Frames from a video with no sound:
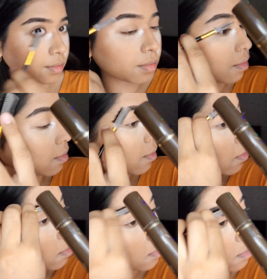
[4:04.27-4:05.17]

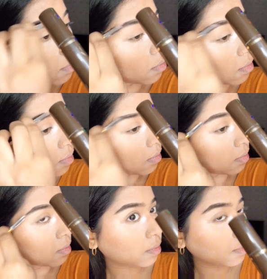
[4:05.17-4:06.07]

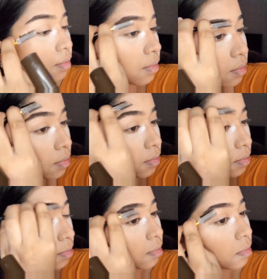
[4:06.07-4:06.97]

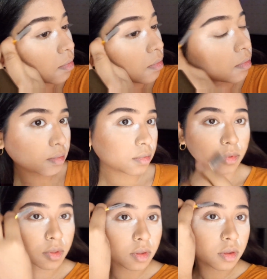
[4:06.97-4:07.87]

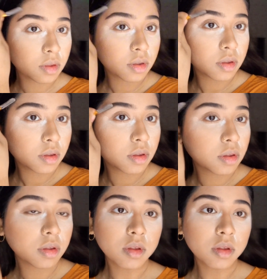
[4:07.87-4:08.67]
No one is speaking in this clip.